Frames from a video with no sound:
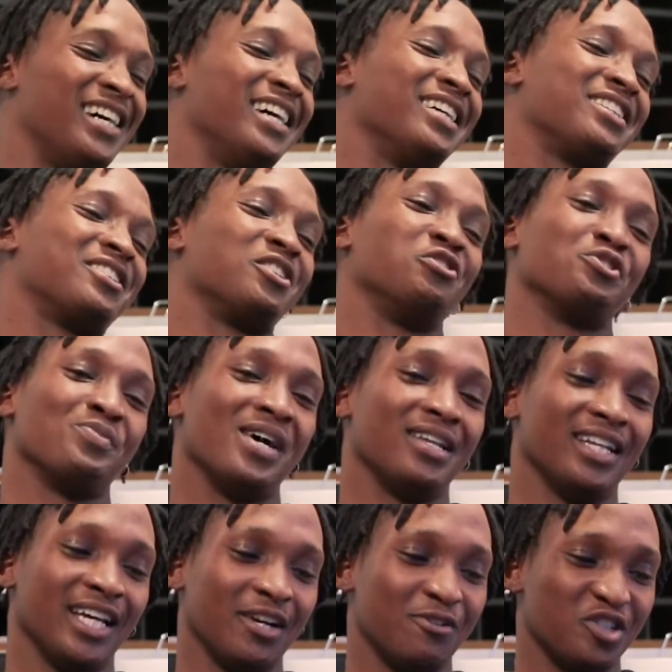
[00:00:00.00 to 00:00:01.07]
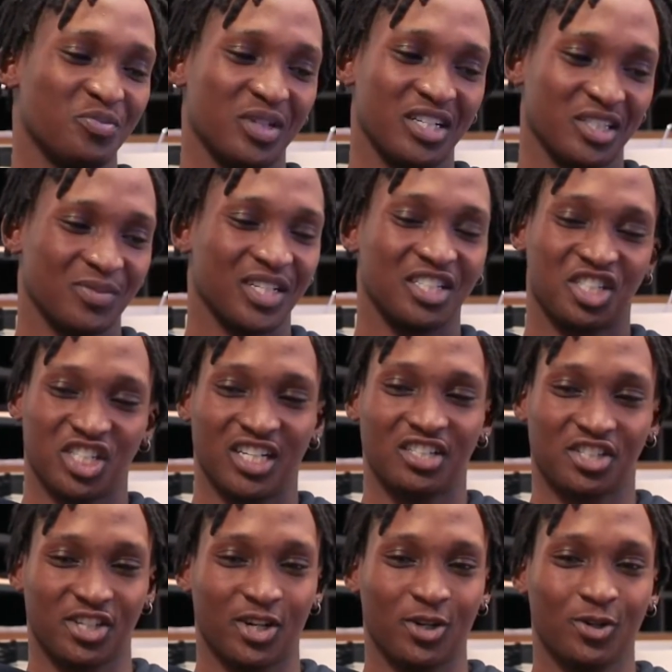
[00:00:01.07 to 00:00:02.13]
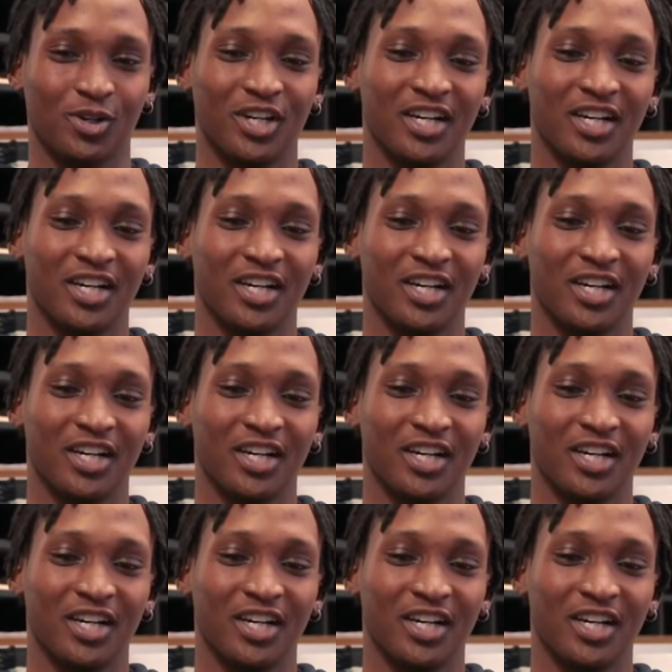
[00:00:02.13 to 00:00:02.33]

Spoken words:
excuse my language, but it's been a show.